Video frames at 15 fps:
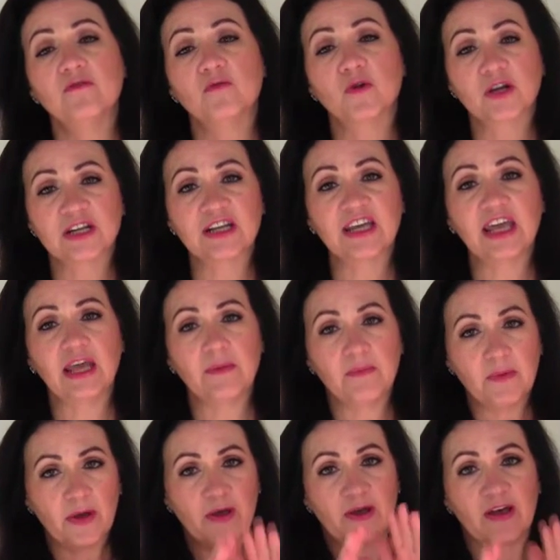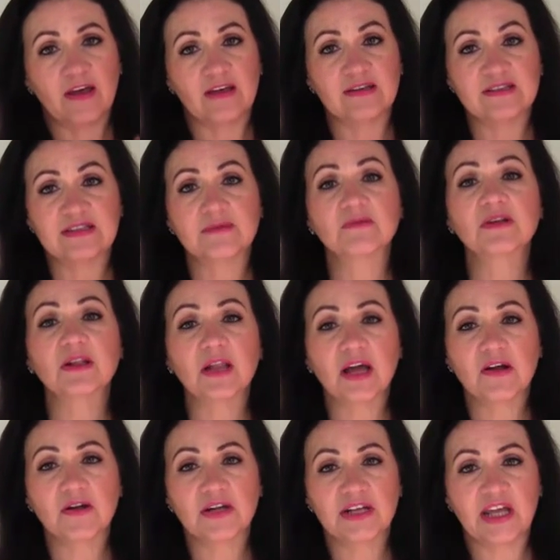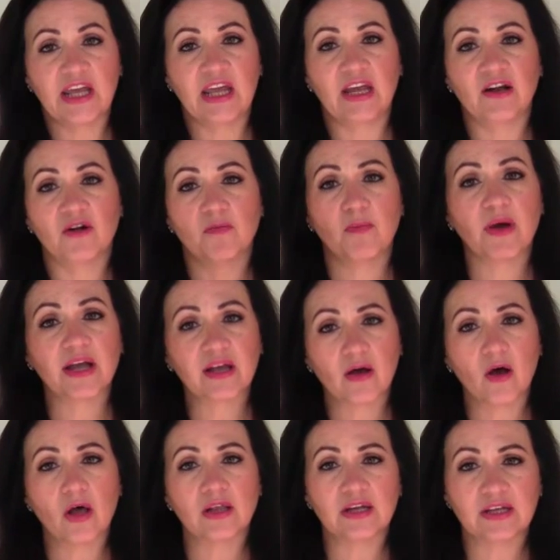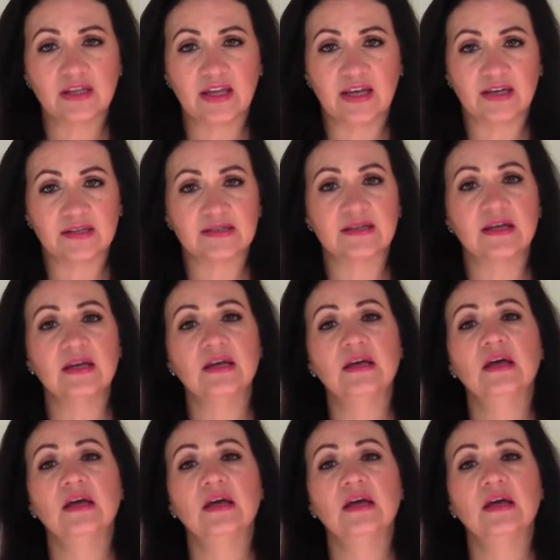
We're going to keep some clarity here by calling this